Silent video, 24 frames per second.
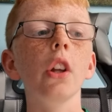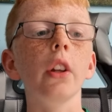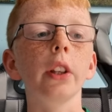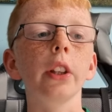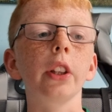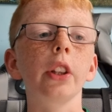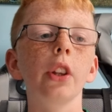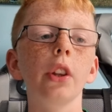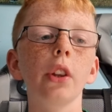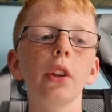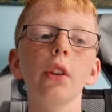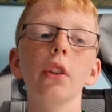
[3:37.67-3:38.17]

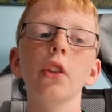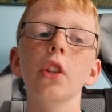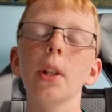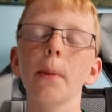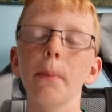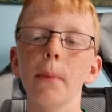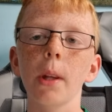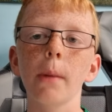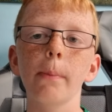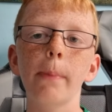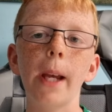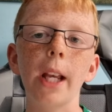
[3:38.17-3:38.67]
like
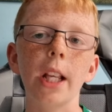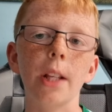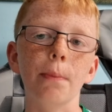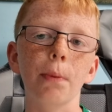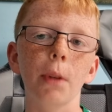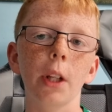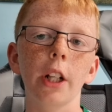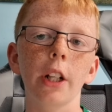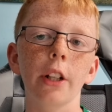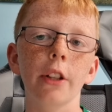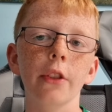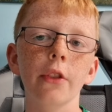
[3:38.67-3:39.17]
some of the best
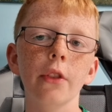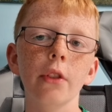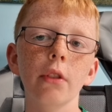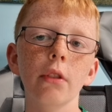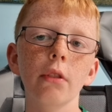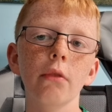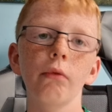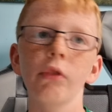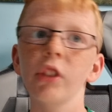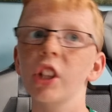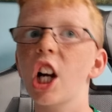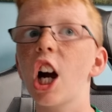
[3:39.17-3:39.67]
players,
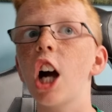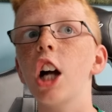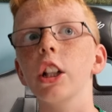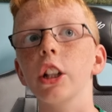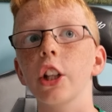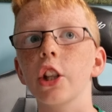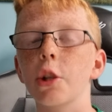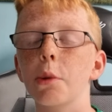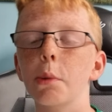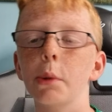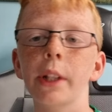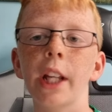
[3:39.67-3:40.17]

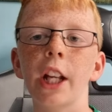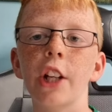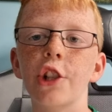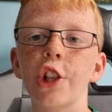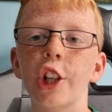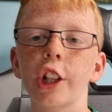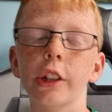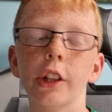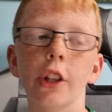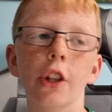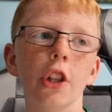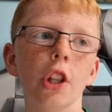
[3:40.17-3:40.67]
regardless, would get
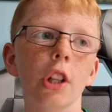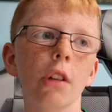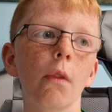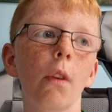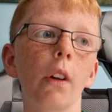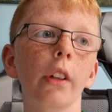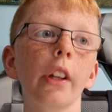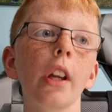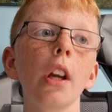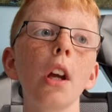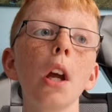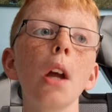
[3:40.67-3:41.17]
chucked in the
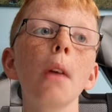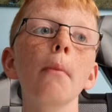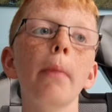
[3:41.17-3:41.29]
squad.